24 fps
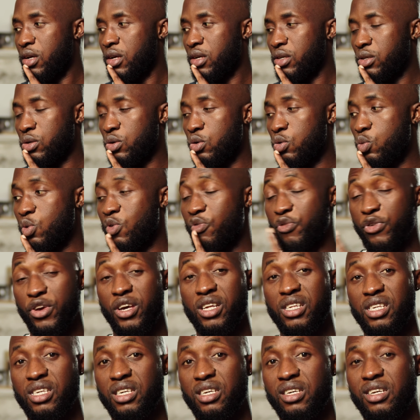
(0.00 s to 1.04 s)
So with
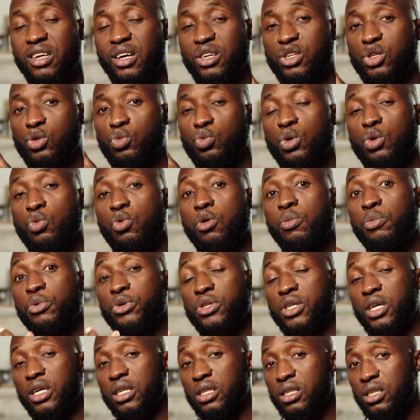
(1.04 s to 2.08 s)
VAT, that's
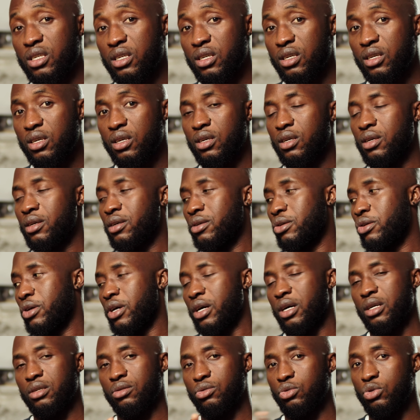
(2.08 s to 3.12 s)
21%. You
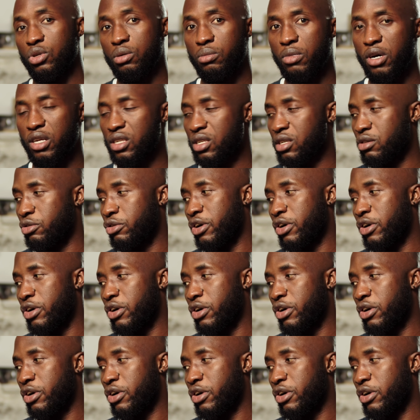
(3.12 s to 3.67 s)
can do the maths,